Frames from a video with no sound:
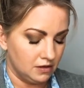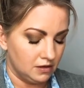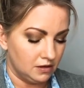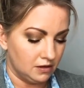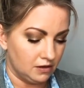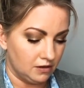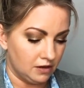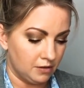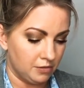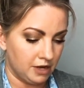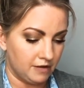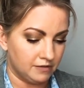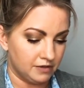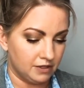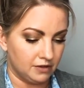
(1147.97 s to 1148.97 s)
Y'all, I'm going to
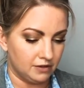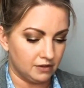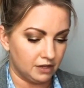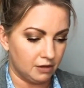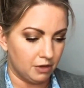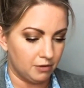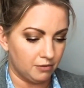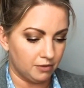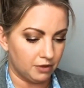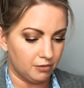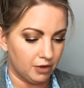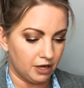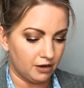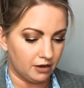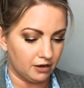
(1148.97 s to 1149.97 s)
have to come up with a
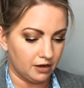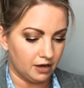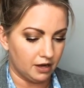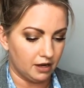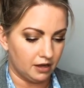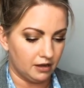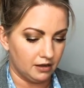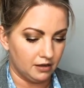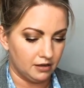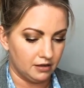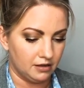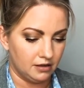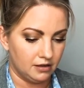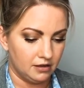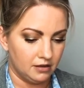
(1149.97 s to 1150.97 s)
better
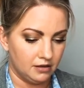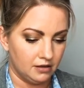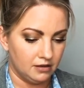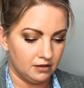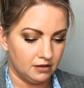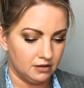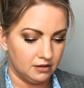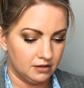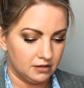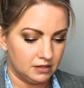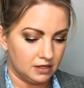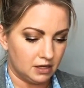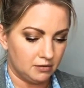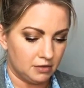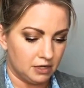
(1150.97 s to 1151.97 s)

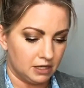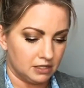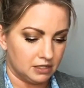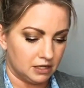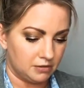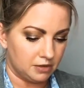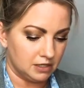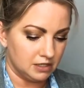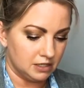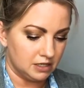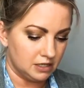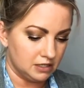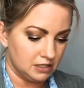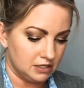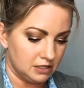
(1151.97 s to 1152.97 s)
setup next time, because it
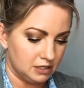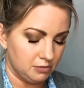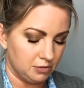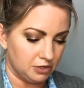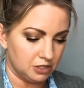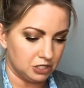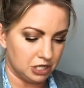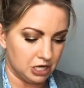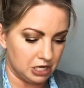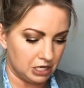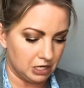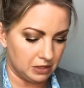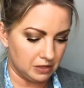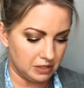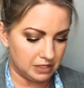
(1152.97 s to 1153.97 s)
is super shaky
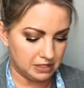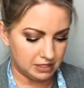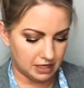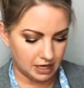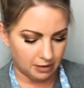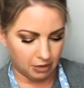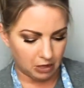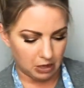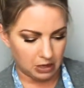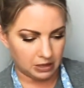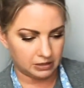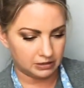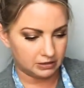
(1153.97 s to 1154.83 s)
on this table.